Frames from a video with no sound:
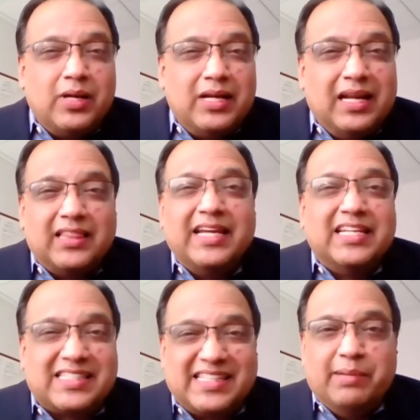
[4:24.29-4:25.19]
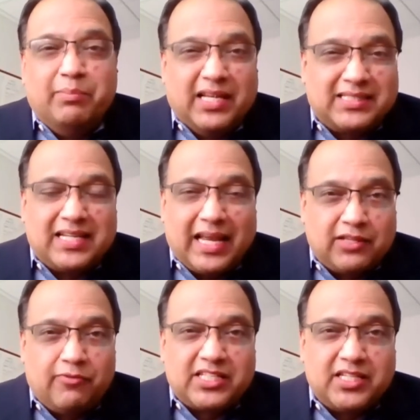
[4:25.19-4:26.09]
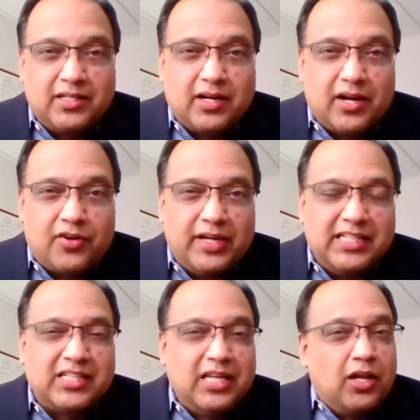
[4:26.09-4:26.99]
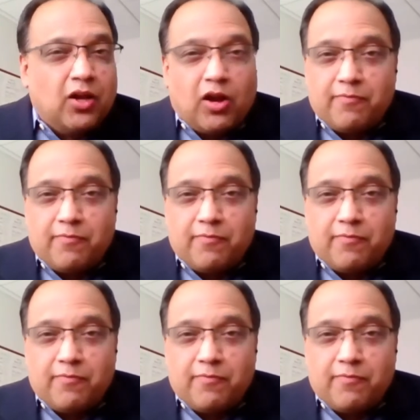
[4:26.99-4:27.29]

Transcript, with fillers: So nothing is seamless like the Western countries.